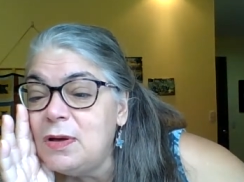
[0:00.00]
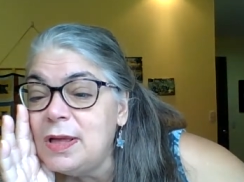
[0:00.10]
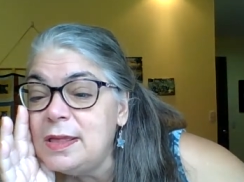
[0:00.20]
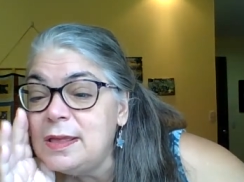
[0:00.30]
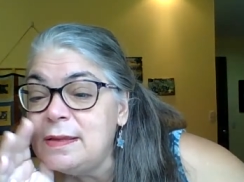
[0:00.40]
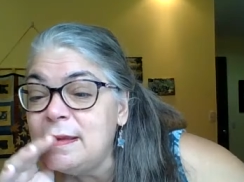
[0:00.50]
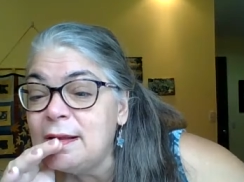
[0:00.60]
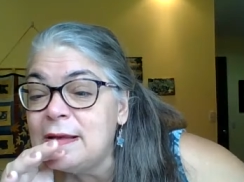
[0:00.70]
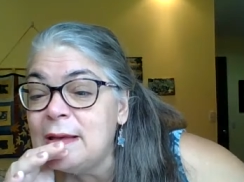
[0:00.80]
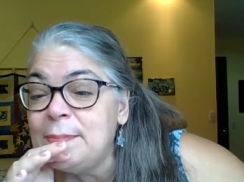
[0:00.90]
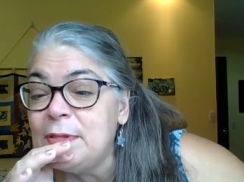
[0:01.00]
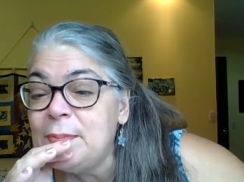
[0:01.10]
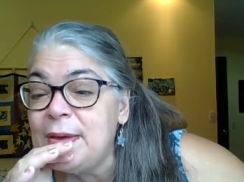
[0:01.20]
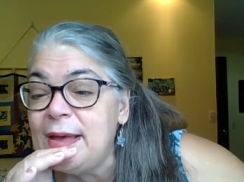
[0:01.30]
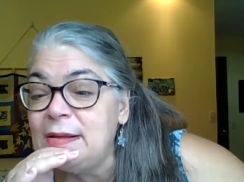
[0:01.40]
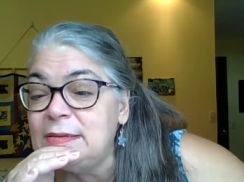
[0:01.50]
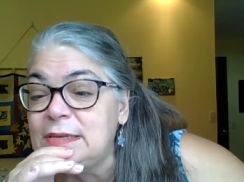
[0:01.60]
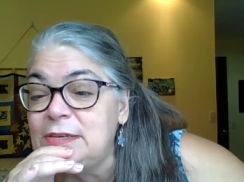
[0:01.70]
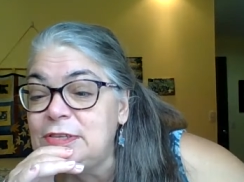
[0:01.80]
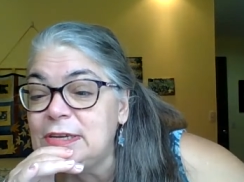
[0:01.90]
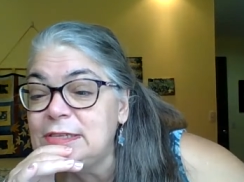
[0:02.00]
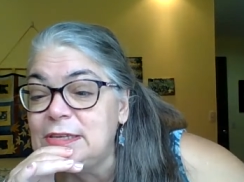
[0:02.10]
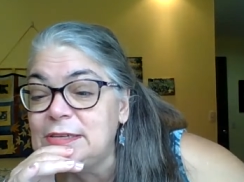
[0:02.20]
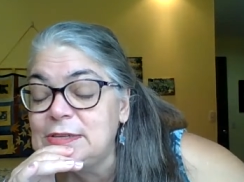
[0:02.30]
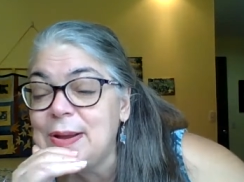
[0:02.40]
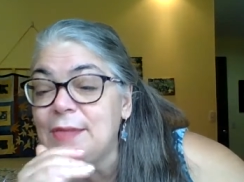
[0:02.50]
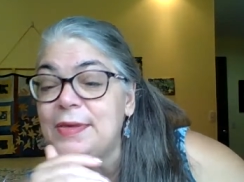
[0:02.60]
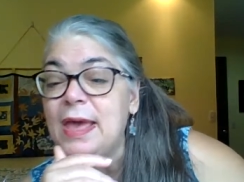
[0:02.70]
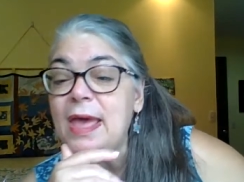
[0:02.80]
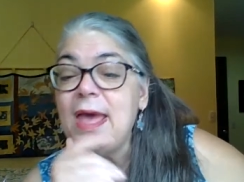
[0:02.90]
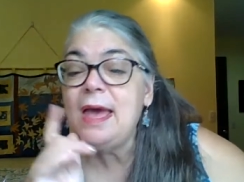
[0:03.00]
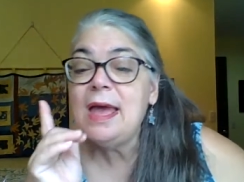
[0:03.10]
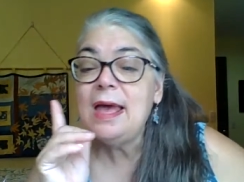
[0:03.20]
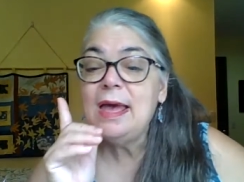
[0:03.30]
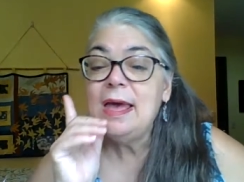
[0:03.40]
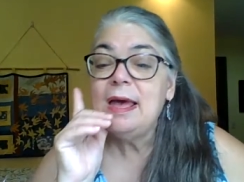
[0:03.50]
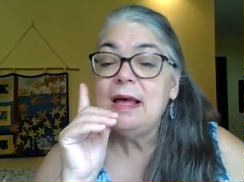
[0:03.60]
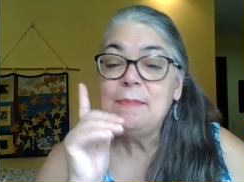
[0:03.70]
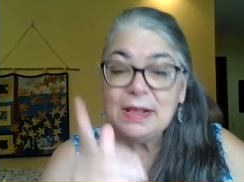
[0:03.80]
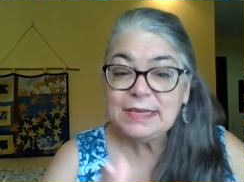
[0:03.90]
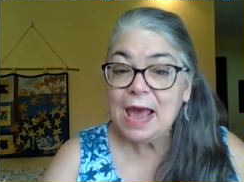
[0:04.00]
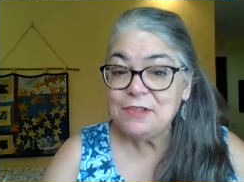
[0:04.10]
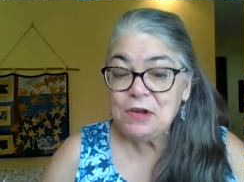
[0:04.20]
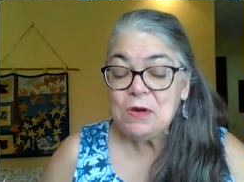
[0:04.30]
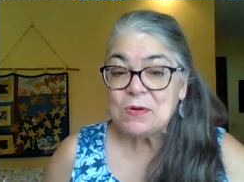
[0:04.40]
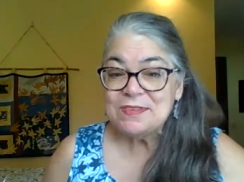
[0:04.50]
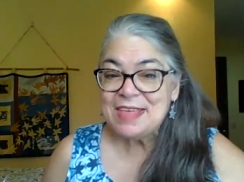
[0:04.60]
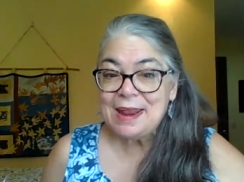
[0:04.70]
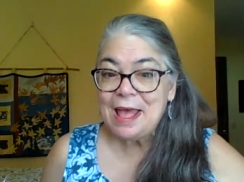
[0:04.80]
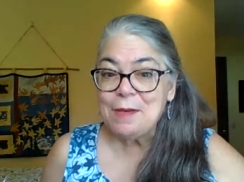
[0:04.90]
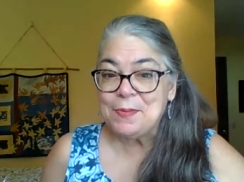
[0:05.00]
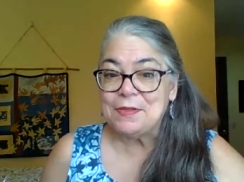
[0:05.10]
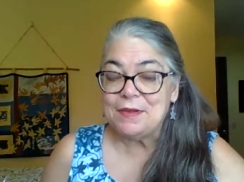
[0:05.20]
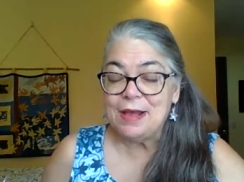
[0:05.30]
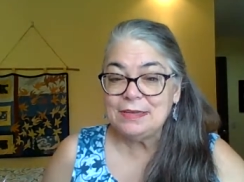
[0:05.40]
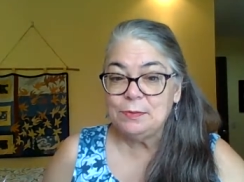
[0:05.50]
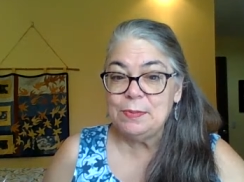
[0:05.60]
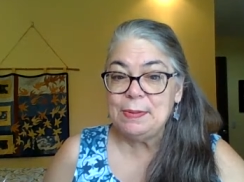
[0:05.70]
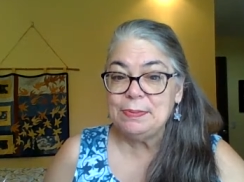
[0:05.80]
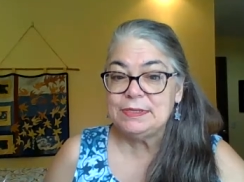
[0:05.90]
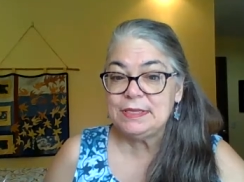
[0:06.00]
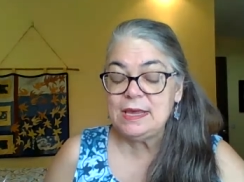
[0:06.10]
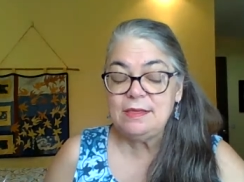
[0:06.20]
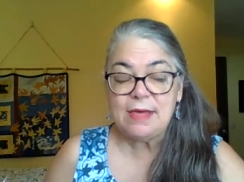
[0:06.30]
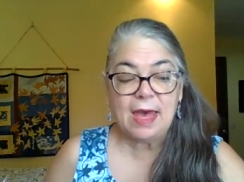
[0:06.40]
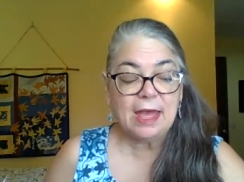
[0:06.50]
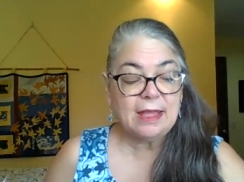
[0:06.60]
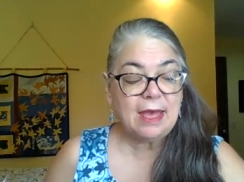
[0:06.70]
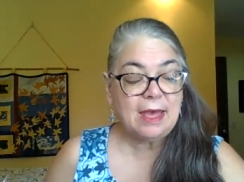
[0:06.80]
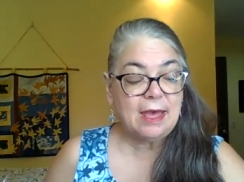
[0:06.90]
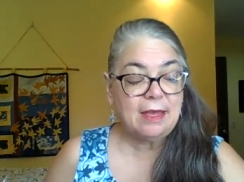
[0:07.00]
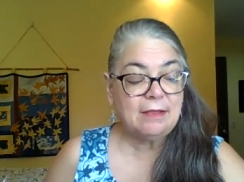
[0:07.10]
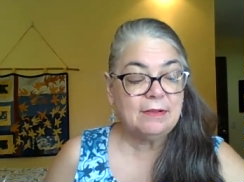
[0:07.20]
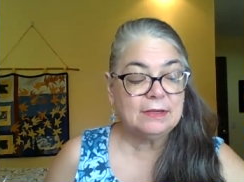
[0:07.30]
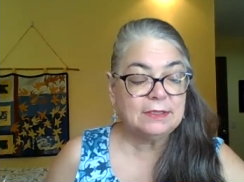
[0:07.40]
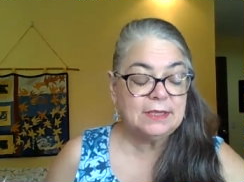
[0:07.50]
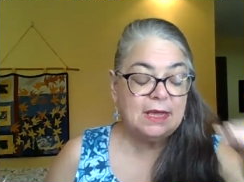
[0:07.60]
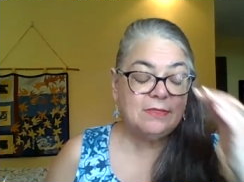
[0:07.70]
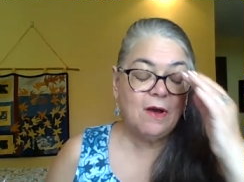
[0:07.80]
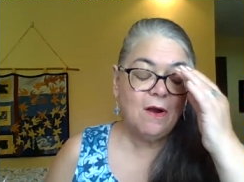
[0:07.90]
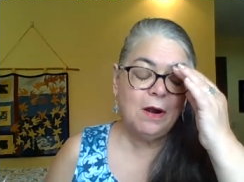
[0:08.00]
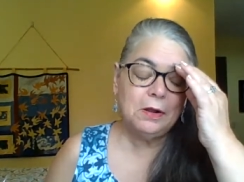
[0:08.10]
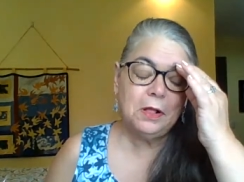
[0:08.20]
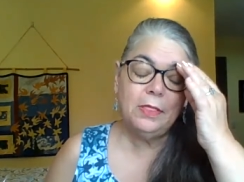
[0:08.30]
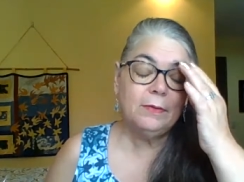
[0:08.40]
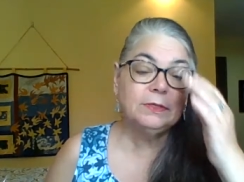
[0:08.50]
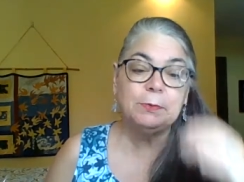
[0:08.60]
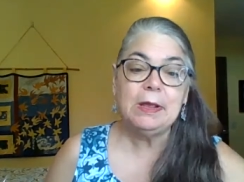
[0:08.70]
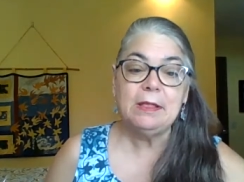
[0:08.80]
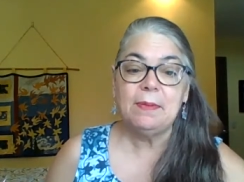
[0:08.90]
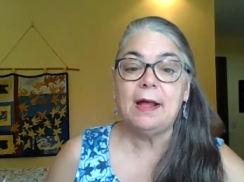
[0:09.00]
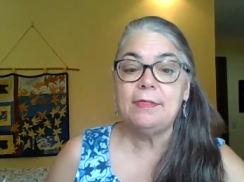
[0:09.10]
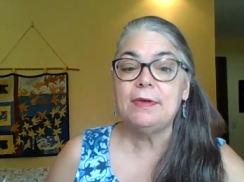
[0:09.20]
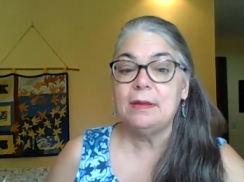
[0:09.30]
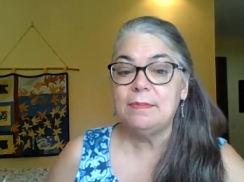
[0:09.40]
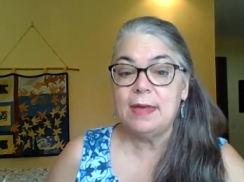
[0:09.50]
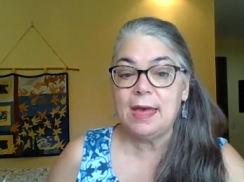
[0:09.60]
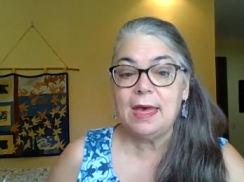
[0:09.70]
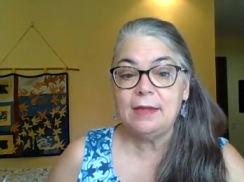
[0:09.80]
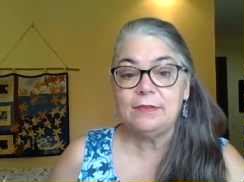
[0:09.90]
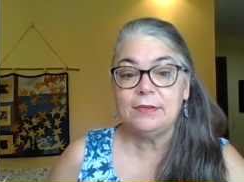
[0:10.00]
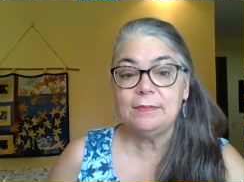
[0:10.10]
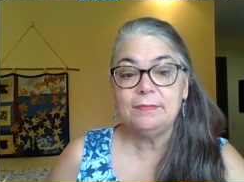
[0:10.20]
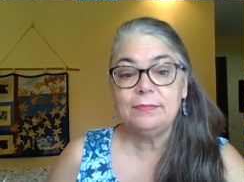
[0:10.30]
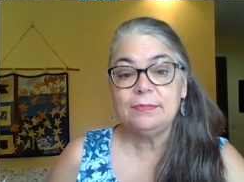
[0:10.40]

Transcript: on a couple of pounds and just look so healthy. Well, see, I do. That happened. I remember seeing that and seeing the article that was written by them at,